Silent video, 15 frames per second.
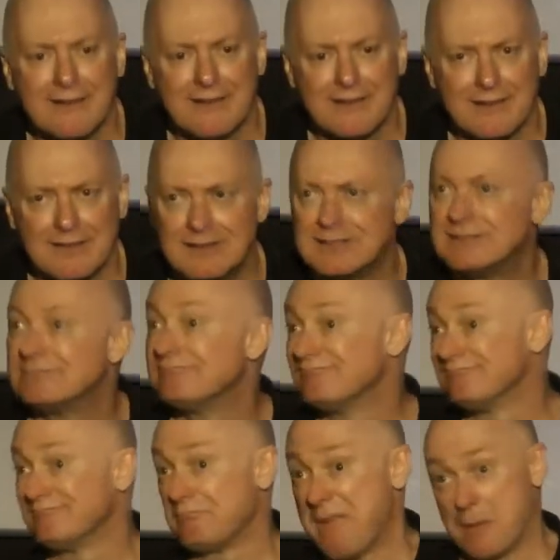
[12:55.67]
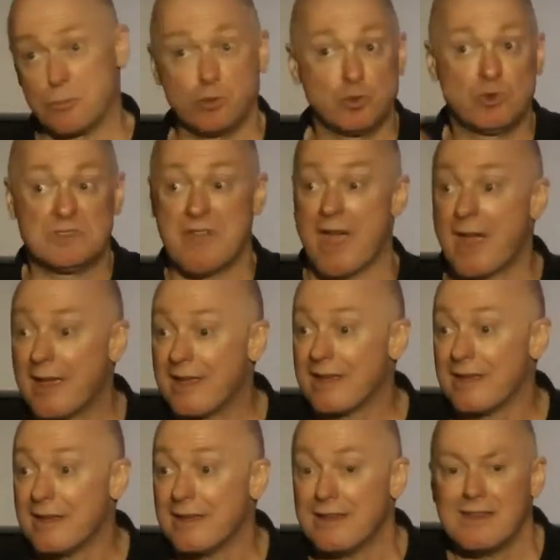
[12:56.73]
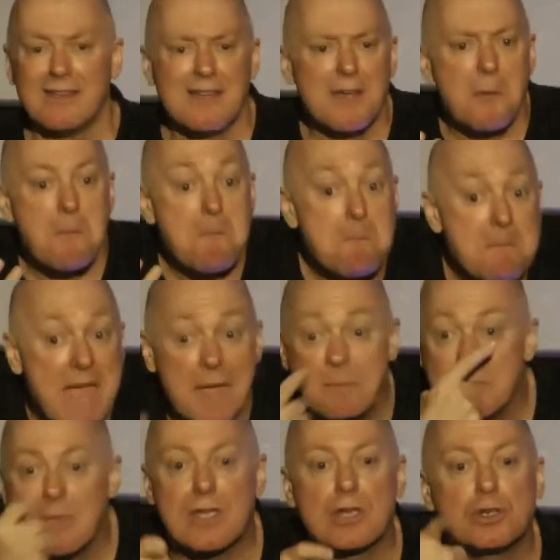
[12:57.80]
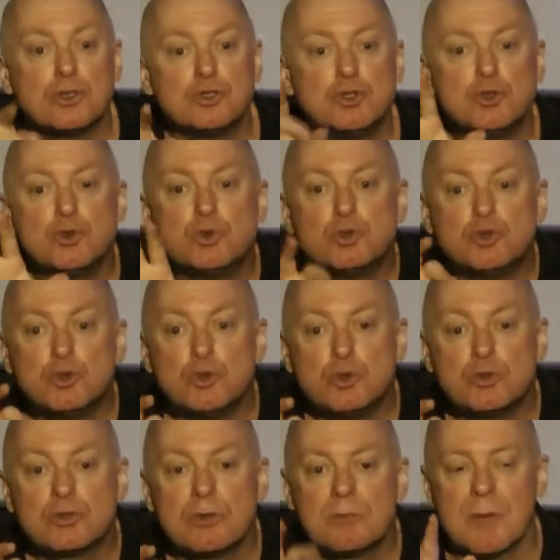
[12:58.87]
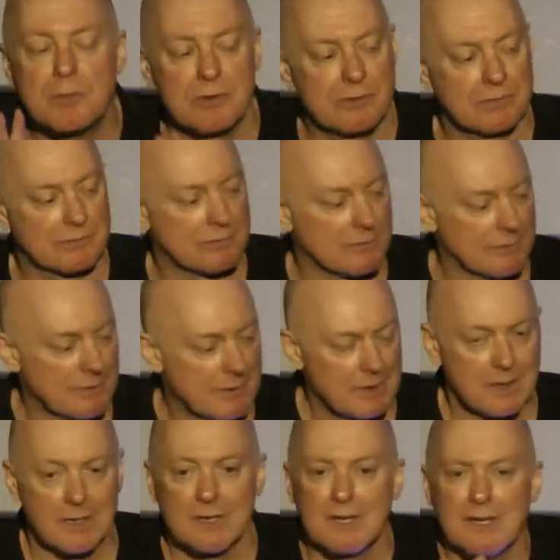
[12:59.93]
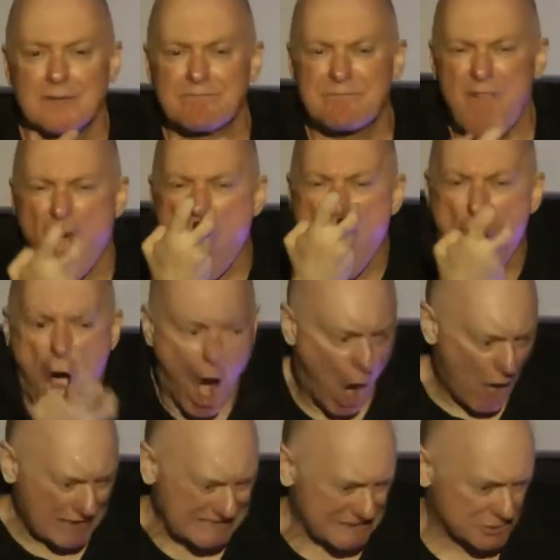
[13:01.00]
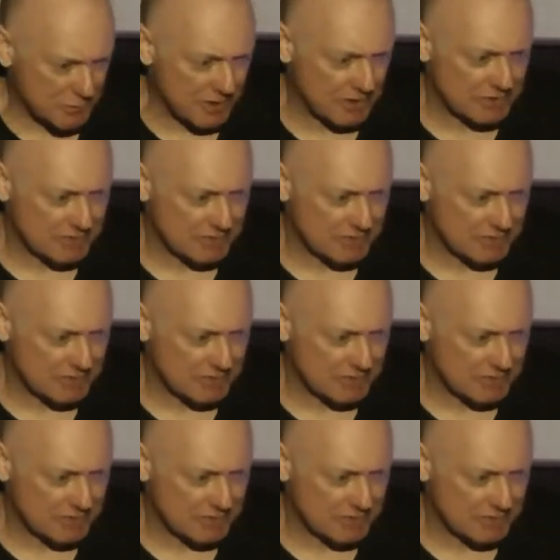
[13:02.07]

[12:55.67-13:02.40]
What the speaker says: perhaps, is it in part because you've chosen to close your eyes to some hard things that need to be addressed?